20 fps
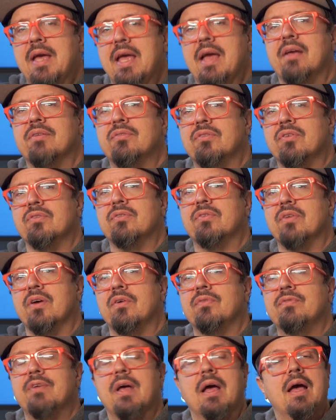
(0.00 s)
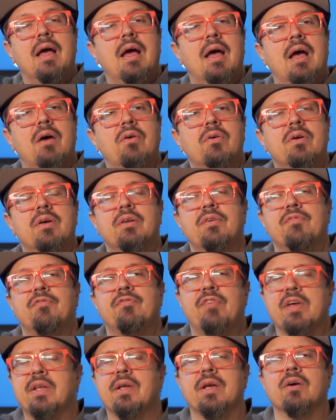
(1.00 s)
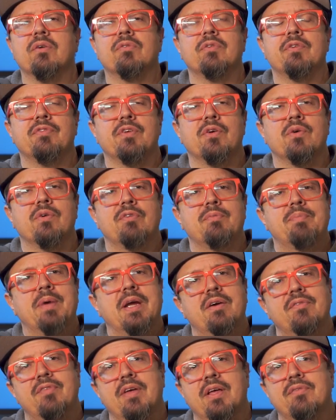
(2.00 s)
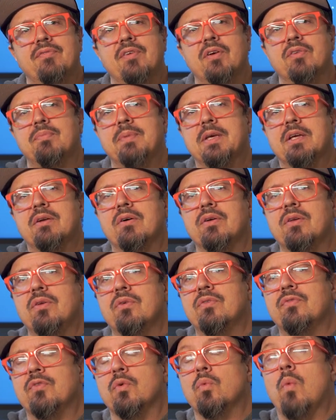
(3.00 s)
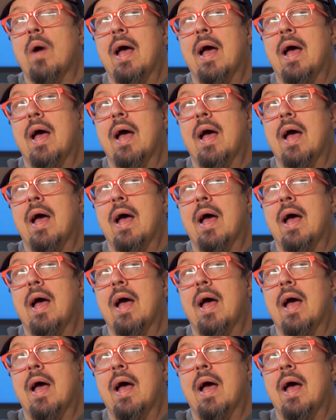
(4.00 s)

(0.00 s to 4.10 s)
You may ask yourself, how can a video review of a pair of headphones be at all useful?